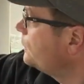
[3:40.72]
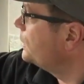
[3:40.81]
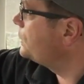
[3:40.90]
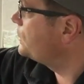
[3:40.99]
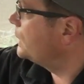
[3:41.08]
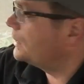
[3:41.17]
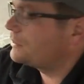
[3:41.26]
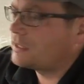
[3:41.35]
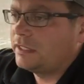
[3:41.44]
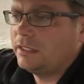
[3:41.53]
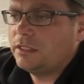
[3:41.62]
This
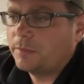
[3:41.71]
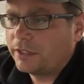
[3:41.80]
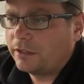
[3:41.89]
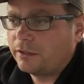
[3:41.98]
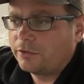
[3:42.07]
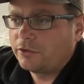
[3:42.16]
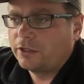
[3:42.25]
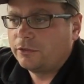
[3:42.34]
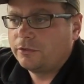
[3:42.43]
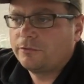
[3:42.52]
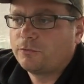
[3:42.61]
says I need about another
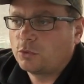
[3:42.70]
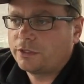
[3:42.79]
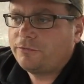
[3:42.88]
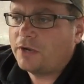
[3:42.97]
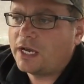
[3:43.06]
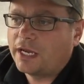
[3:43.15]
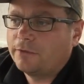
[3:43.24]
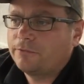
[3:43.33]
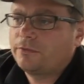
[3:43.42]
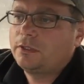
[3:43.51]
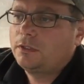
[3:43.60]
145.
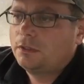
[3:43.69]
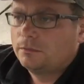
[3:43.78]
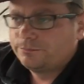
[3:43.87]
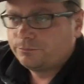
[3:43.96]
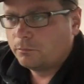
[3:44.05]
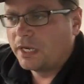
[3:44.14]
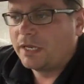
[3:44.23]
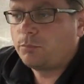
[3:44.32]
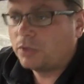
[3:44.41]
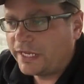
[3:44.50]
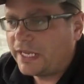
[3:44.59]
My
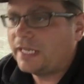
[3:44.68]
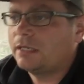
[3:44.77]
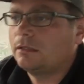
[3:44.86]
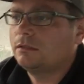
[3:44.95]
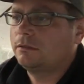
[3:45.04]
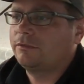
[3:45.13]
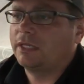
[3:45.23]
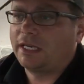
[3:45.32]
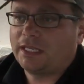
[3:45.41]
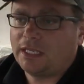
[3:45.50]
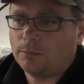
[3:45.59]
plan that
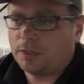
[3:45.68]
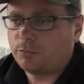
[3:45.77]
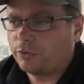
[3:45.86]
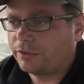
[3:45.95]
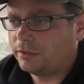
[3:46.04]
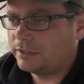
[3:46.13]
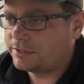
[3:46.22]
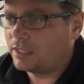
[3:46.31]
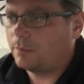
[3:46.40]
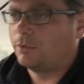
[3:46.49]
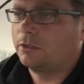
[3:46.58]
I came up with in
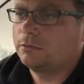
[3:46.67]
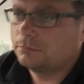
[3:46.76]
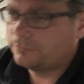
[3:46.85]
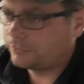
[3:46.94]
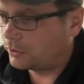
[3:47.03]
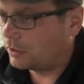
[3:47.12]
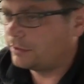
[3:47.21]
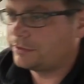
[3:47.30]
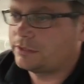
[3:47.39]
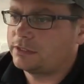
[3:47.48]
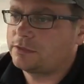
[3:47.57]
December, for all
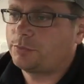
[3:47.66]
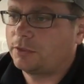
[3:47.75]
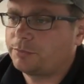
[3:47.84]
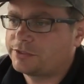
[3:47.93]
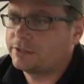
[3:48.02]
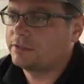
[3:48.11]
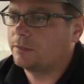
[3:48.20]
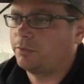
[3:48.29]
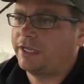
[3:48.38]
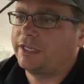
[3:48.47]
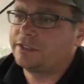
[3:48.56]
intents and purposes, a
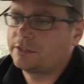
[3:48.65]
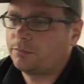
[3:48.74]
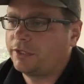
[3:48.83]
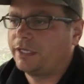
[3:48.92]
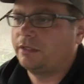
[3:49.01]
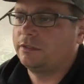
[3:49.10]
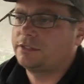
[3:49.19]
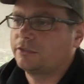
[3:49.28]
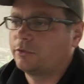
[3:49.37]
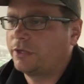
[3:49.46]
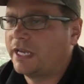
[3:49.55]
plan is a plan
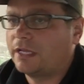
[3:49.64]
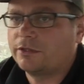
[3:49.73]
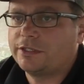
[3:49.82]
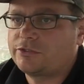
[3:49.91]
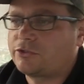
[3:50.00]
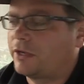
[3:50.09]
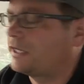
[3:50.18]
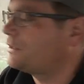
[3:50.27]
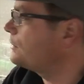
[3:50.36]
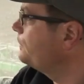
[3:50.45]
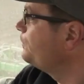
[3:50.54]
until reality
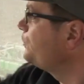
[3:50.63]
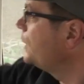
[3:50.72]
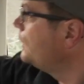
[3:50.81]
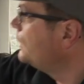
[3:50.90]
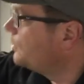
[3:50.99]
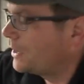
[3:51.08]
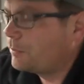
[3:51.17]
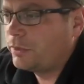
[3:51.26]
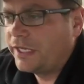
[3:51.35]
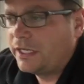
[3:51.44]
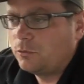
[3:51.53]
strikes. My
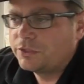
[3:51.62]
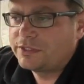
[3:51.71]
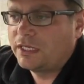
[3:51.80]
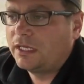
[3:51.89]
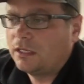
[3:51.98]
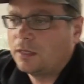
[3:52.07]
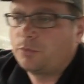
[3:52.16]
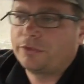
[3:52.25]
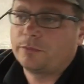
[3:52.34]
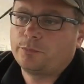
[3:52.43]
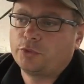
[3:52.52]
plan was to end up
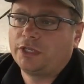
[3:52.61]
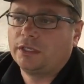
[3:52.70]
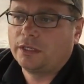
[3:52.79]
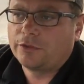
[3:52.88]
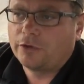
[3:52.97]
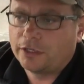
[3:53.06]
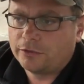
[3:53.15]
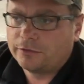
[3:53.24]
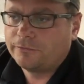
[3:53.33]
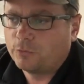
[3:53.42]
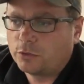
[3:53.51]
with putting another
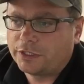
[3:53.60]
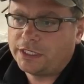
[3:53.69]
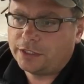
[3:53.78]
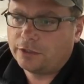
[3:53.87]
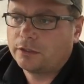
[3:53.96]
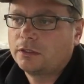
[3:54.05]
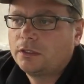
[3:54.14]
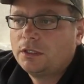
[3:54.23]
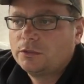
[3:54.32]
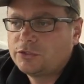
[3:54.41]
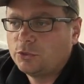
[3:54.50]
140 here,
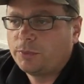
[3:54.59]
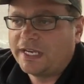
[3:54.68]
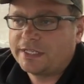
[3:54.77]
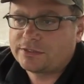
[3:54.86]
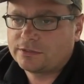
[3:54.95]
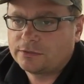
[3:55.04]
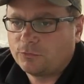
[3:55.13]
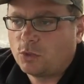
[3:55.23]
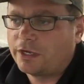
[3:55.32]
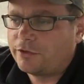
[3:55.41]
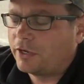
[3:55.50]
two passes of
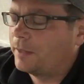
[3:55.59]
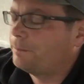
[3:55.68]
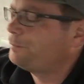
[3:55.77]
Y drop.